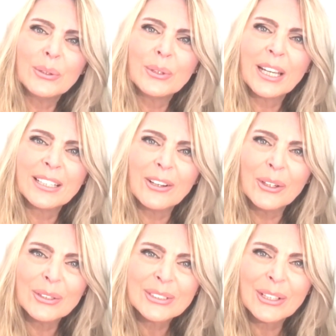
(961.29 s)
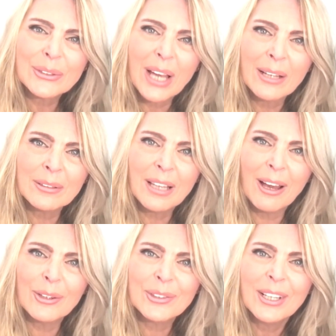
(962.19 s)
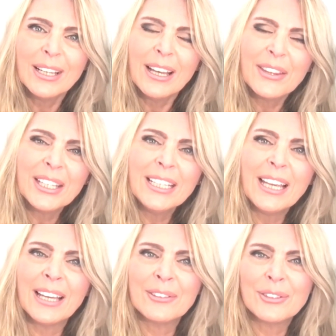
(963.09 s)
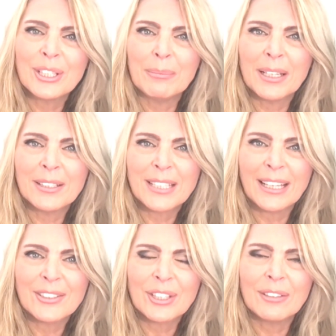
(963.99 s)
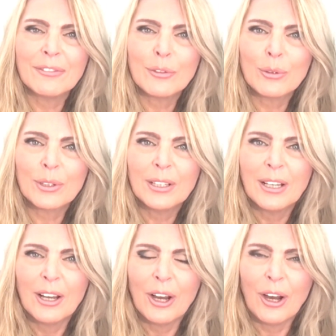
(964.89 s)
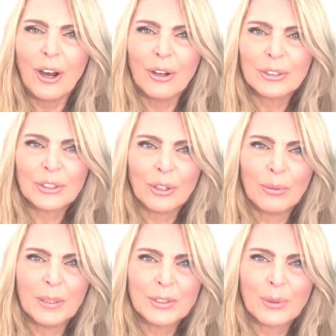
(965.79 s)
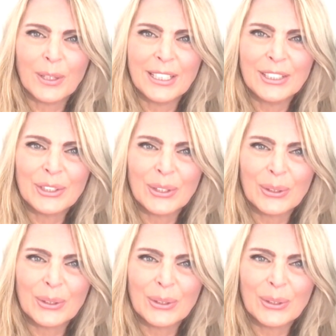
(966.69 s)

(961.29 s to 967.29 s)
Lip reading: you can also download the energy meditation for October 22.